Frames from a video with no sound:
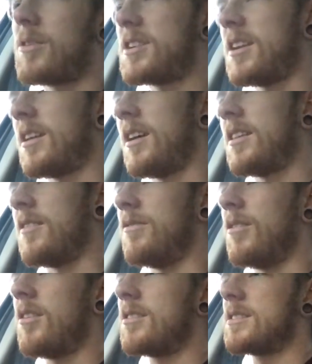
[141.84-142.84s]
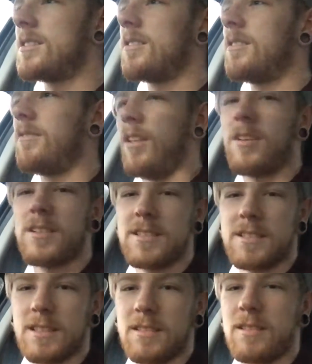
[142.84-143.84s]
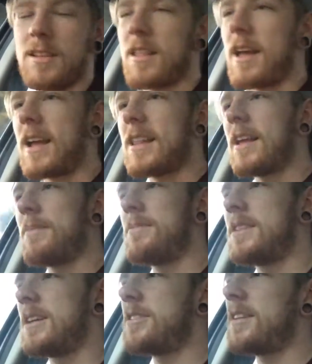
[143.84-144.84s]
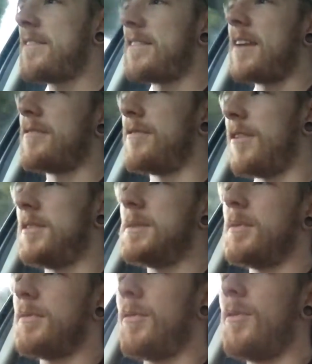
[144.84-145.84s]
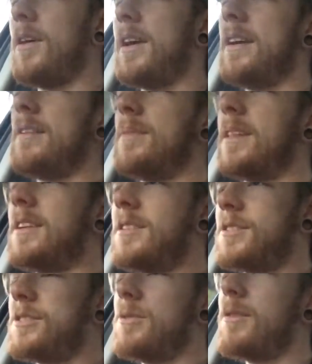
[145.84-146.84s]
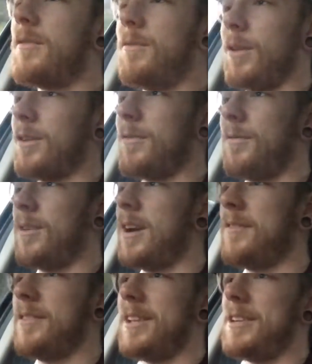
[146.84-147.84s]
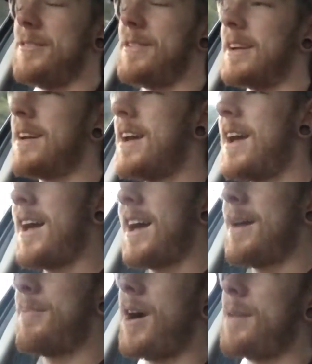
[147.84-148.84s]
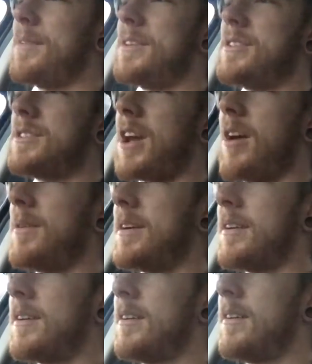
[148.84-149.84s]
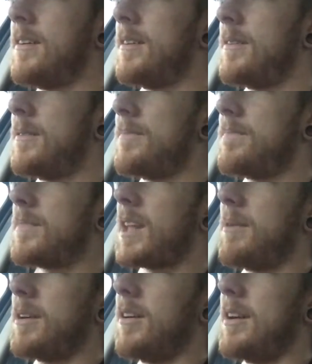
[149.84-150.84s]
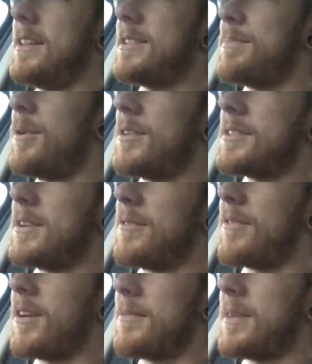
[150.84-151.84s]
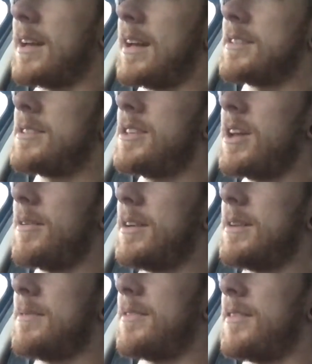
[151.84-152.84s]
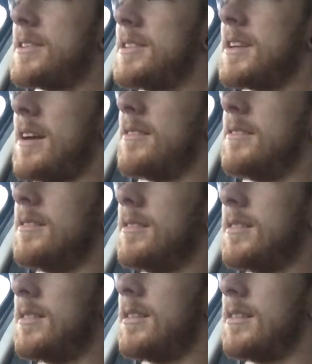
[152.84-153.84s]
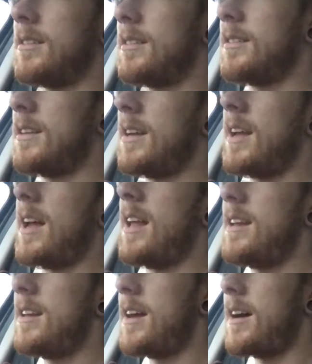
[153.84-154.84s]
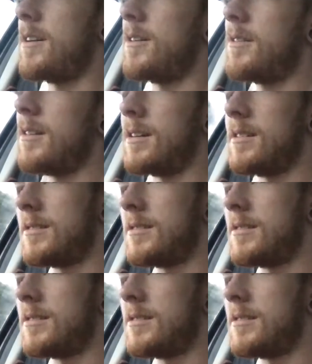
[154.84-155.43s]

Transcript: watch other vloggers, and they potentially even have a following beforehand, but they just do a vlog of whatever they're doing. It might be just going on, and this person in front of me has no idea where the fuck she's going. Hello?